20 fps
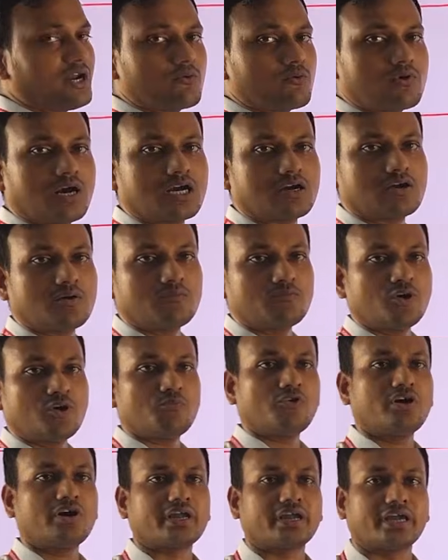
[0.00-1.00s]
quantum
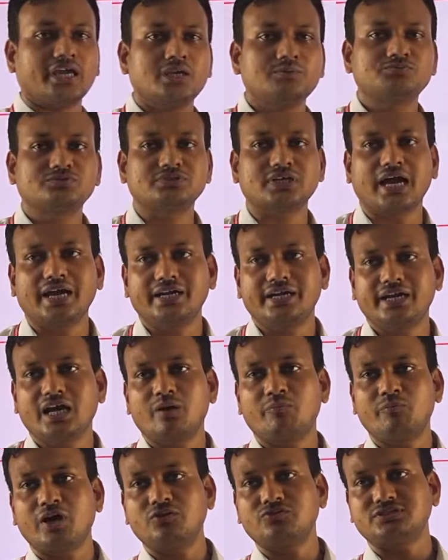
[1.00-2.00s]
number gives idea
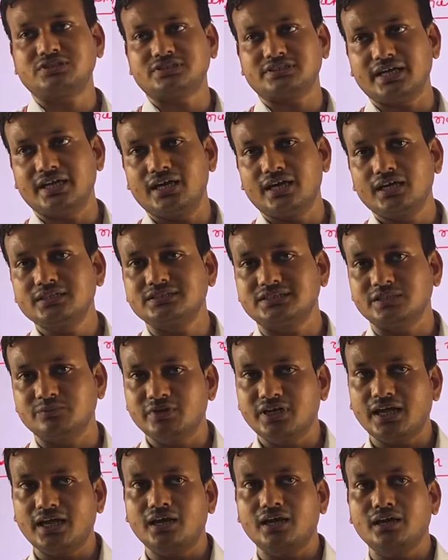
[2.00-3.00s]
about cell,
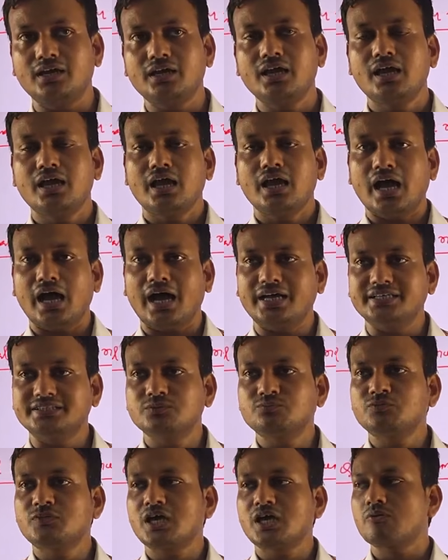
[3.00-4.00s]
similarly,
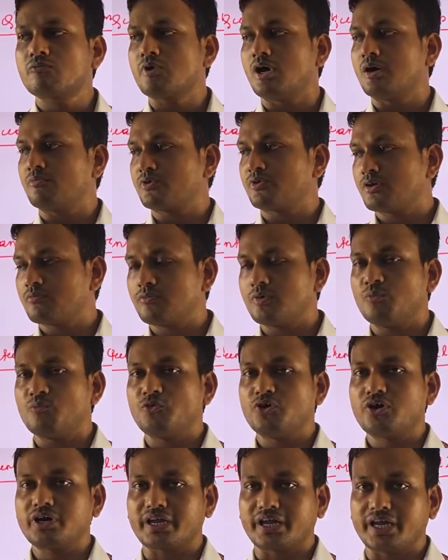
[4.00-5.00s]
Azimuthal quantum
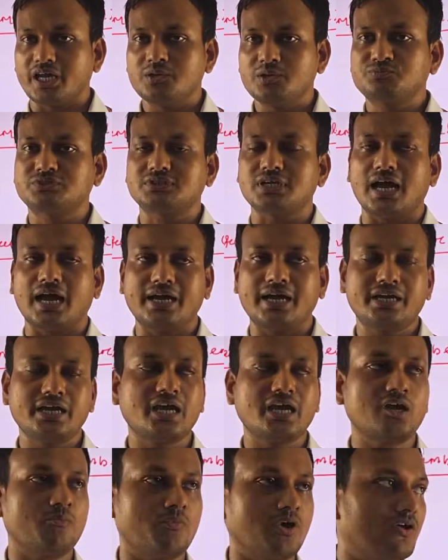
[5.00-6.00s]
number gives idea
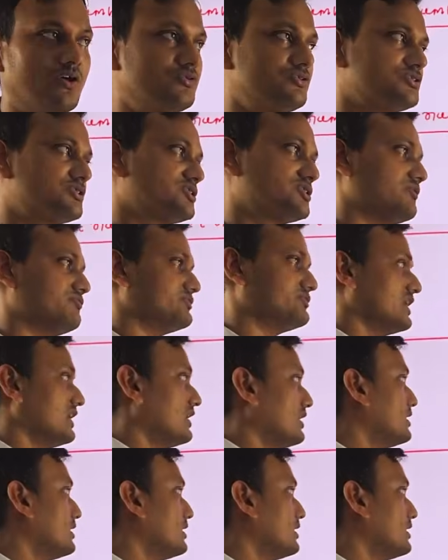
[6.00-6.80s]
about subcell.